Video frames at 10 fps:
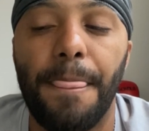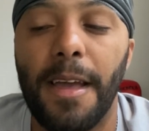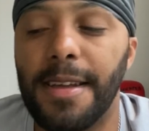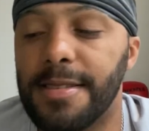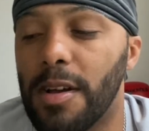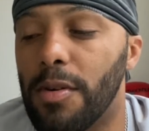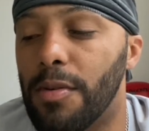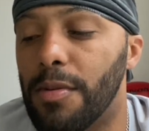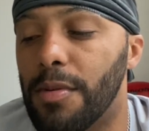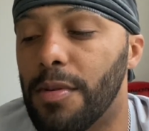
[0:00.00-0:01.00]
And
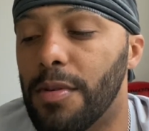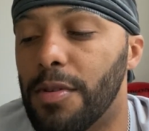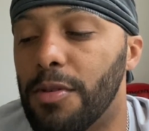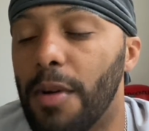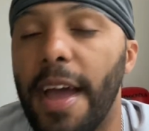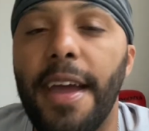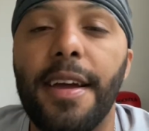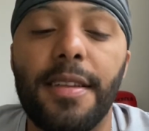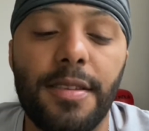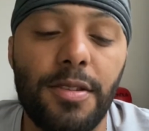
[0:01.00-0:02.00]
so you
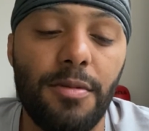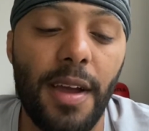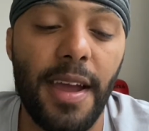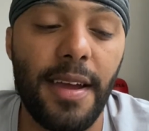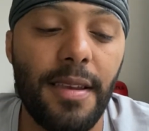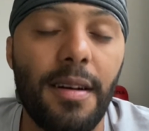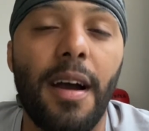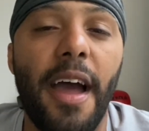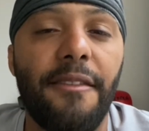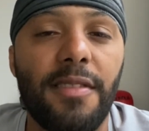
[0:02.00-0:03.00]
add an
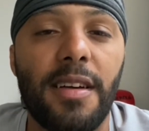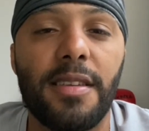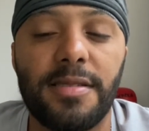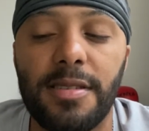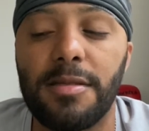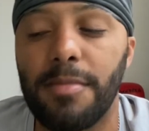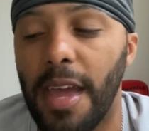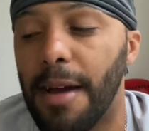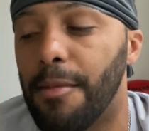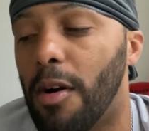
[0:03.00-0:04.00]
athleticism
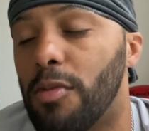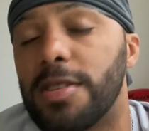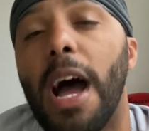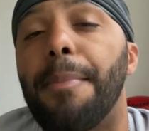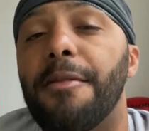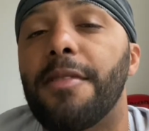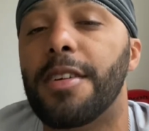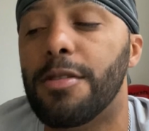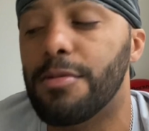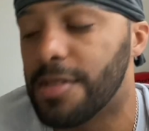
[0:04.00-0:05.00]
gap on top of a
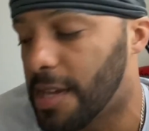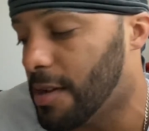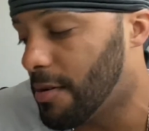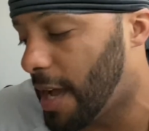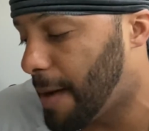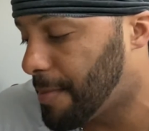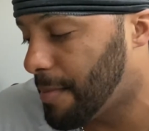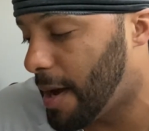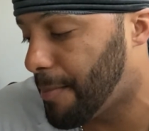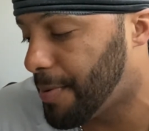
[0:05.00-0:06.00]
huge skill gap, in
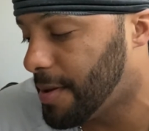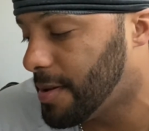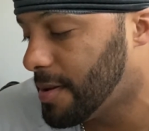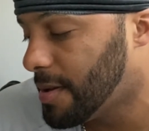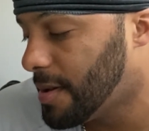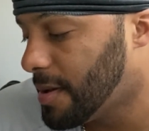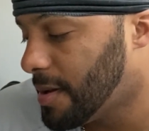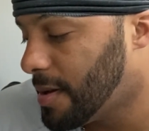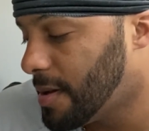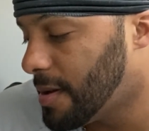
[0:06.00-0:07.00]
my opinion.
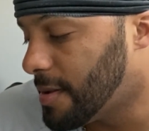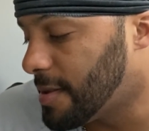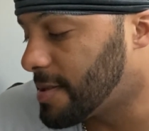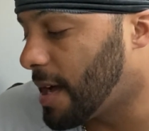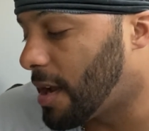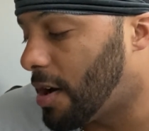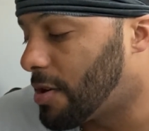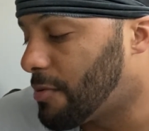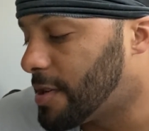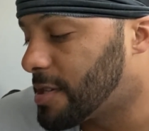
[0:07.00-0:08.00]
This got all
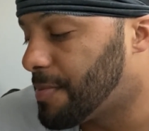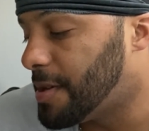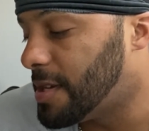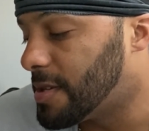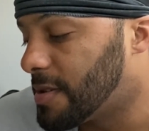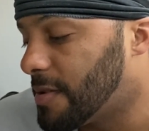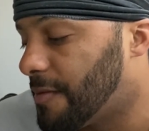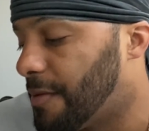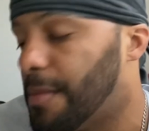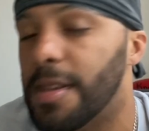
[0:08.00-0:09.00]
the recipes
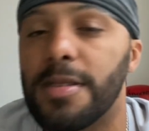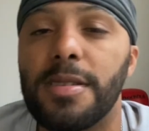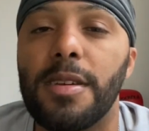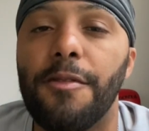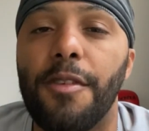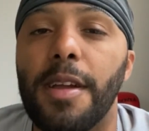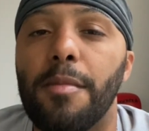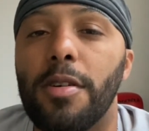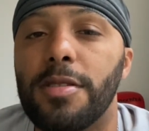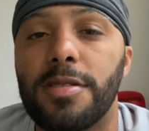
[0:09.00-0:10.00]
for me to see a Frank
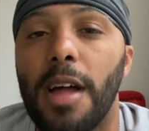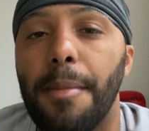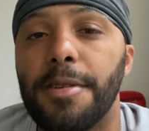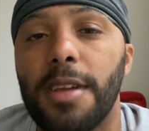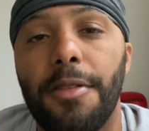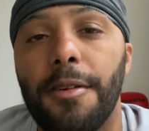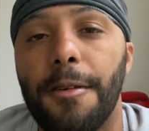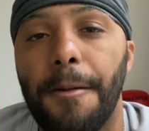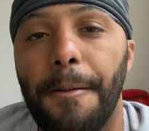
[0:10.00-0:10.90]
Martin stoppage, I think.